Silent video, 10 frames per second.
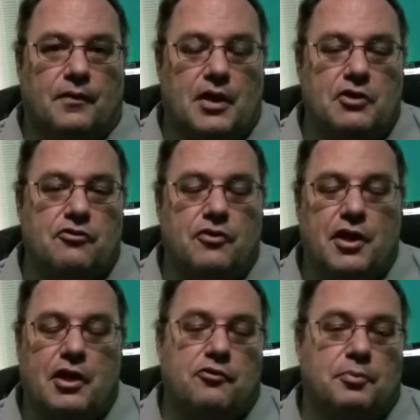each of
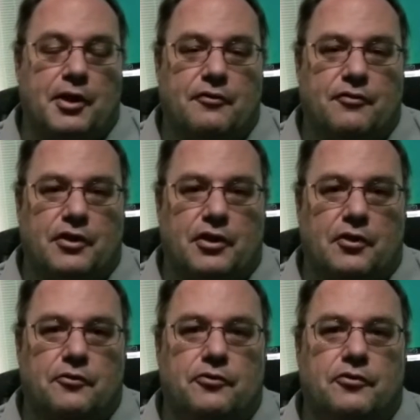the X-Plane
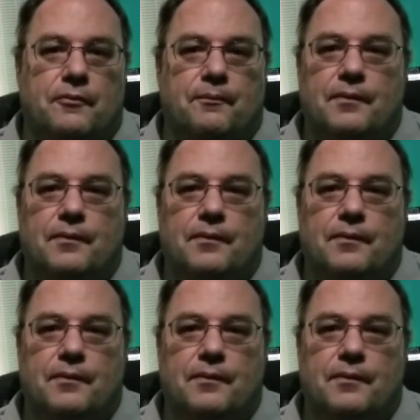videos.